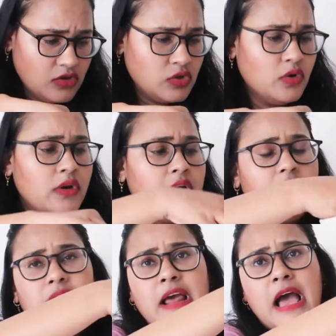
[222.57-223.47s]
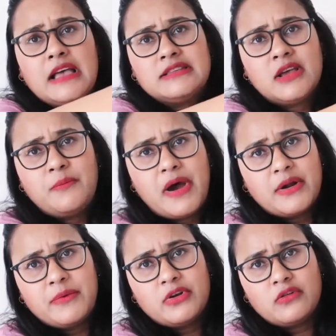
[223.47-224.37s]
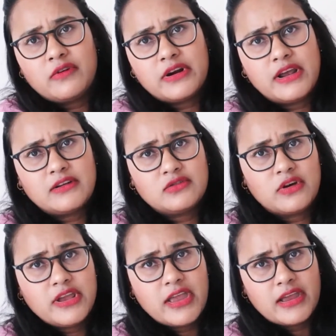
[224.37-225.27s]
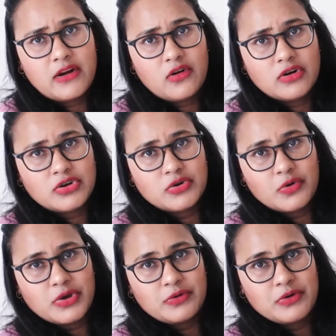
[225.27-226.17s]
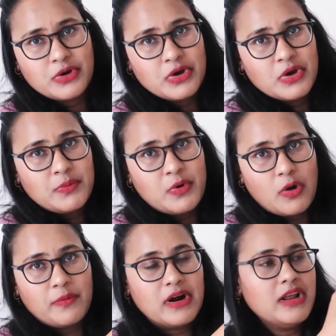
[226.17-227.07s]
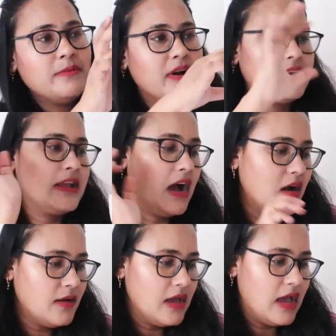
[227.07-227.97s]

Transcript: So it has compartment over here. Sorry, I cannot show you properly, but yeah.